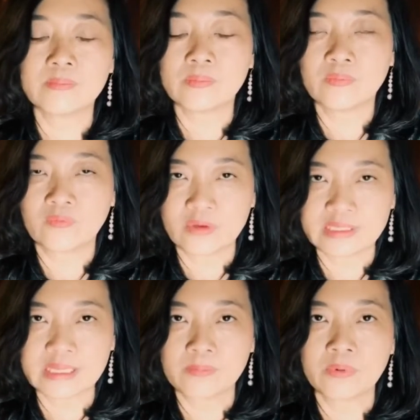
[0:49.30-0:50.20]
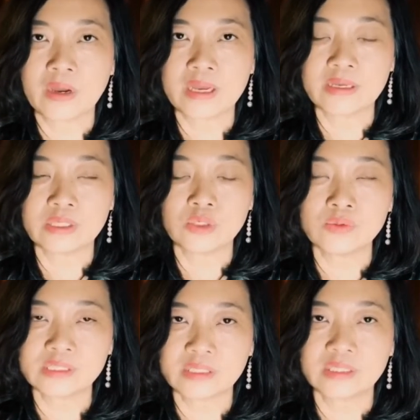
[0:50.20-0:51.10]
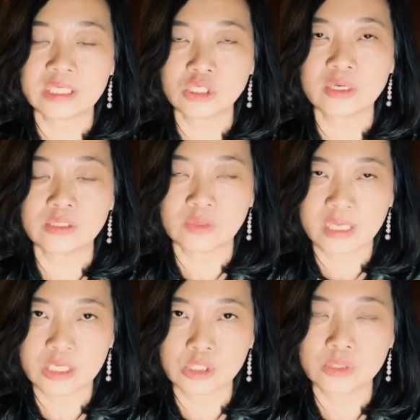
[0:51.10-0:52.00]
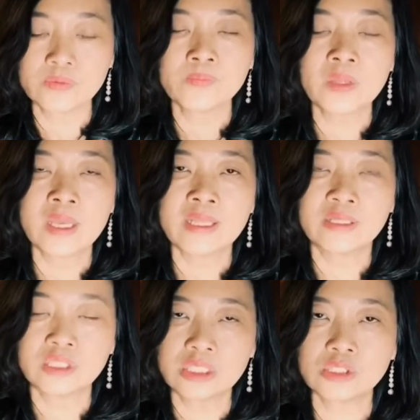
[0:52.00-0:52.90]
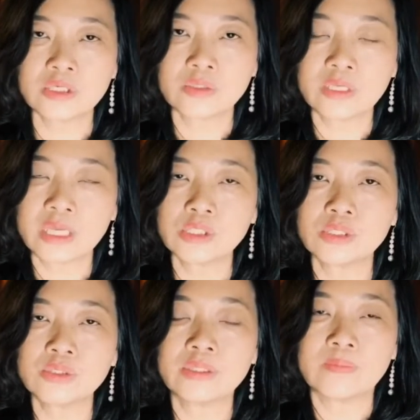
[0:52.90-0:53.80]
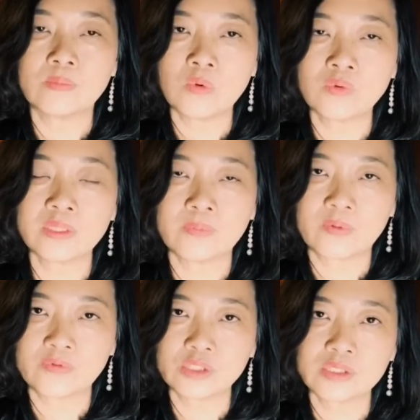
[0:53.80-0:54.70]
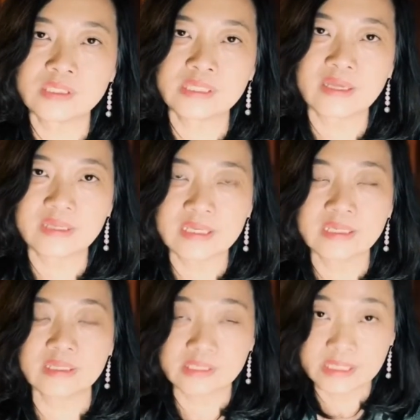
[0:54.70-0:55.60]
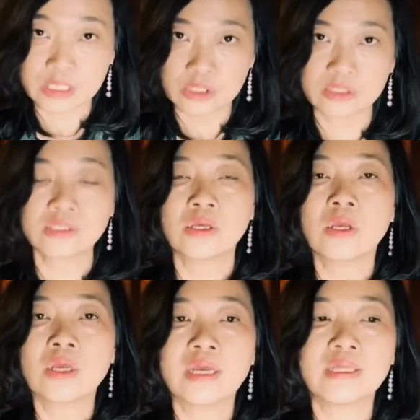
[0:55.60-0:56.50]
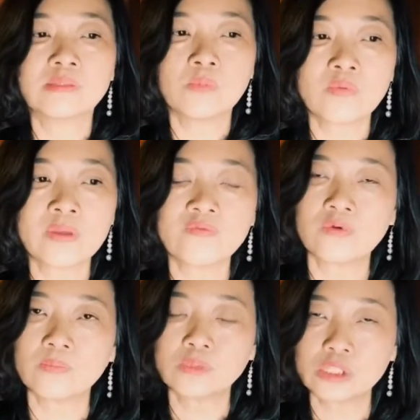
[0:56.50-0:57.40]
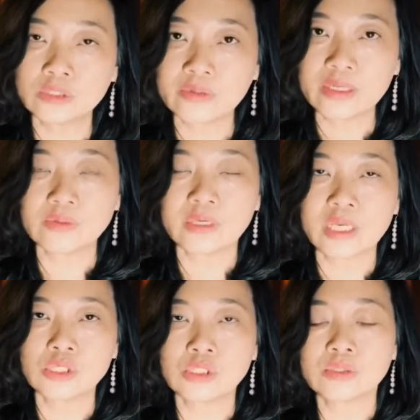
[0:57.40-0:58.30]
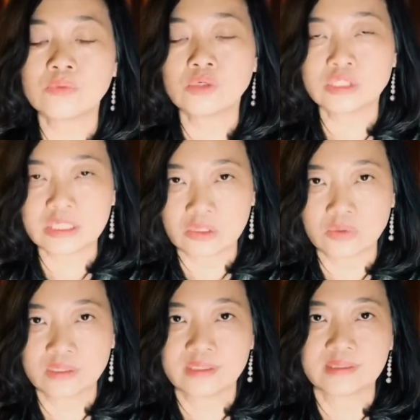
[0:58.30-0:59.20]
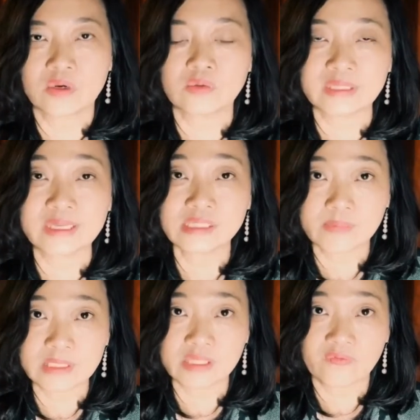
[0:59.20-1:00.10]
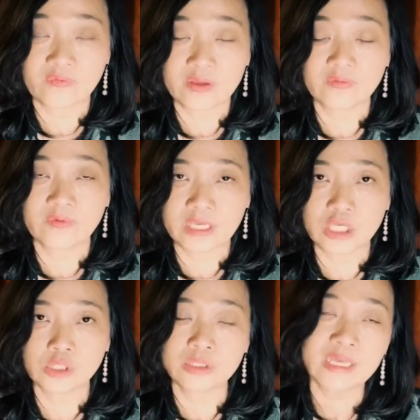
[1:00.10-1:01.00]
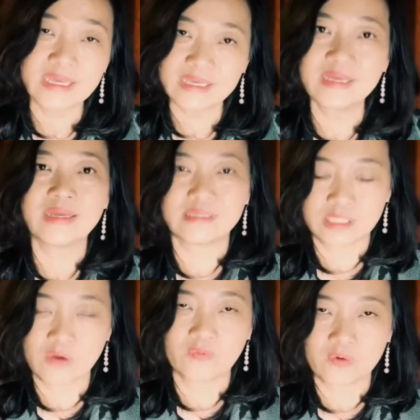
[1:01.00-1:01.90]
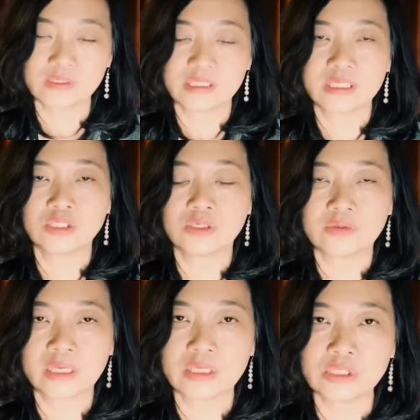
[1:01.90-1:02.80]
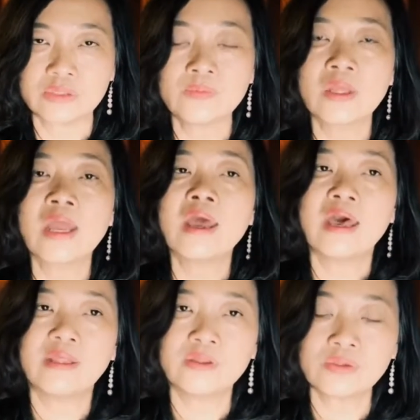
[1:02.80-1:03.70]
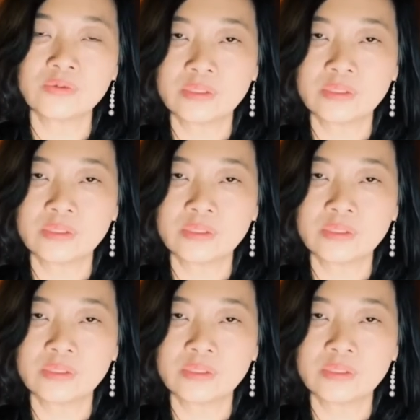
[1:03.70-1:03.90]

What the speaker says: for example, I use the teacher education. The teacher education, the professional study, the stages is moving from general education, which include the content specification. Here is, of course, teacher education. And then through the